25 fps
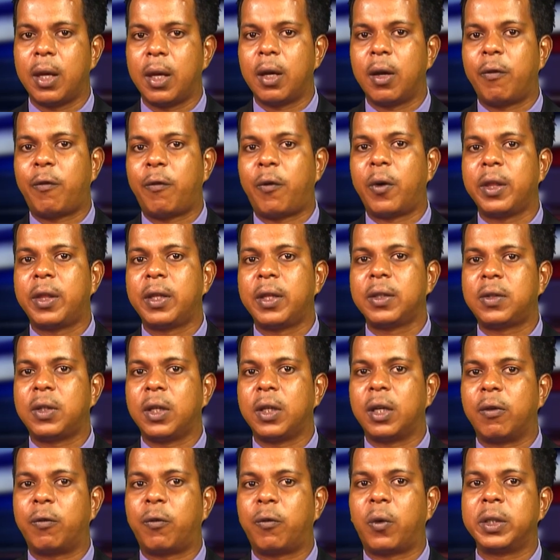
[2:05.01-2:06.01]
For this
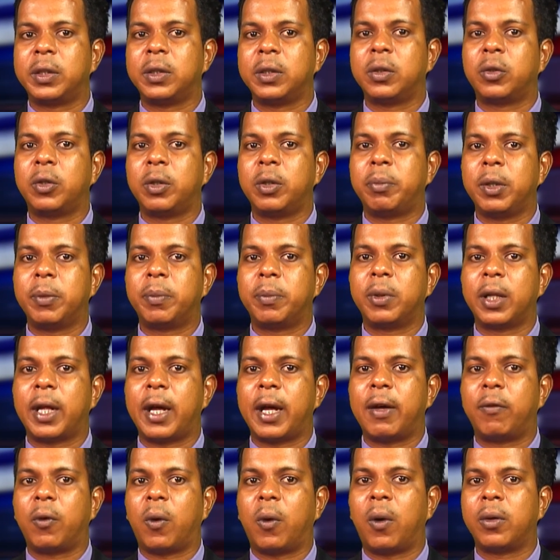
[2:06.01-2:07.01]
year, 43 people
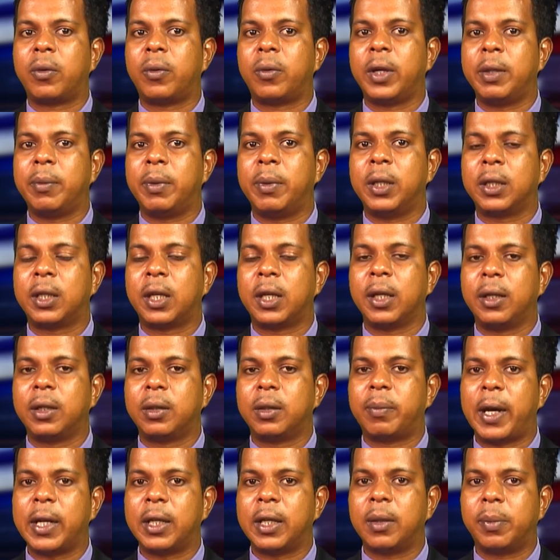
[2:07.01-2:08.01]
have already been killed
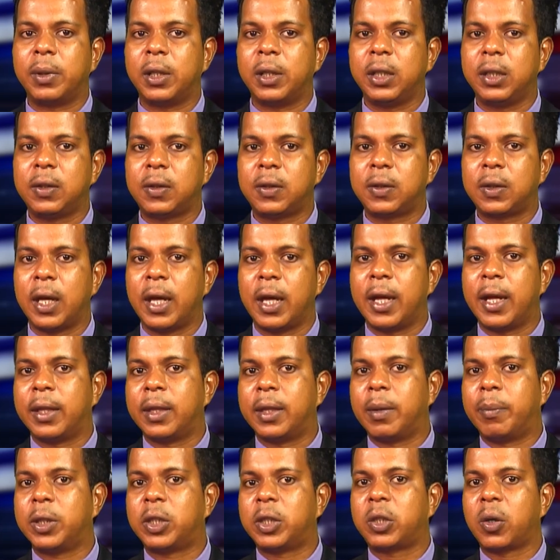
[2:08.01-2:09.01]
by the police, the
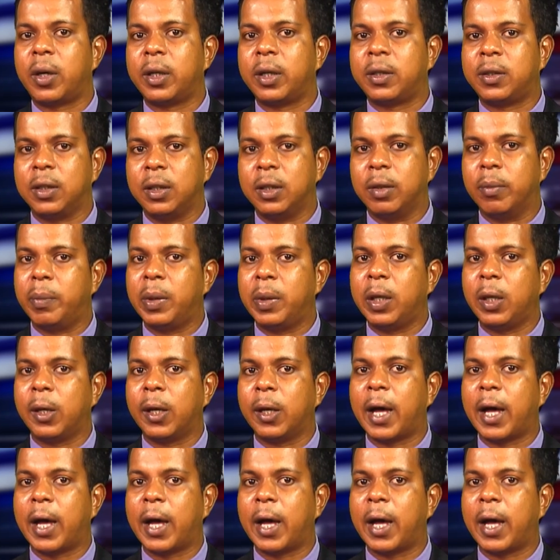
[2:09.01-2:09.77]
majority being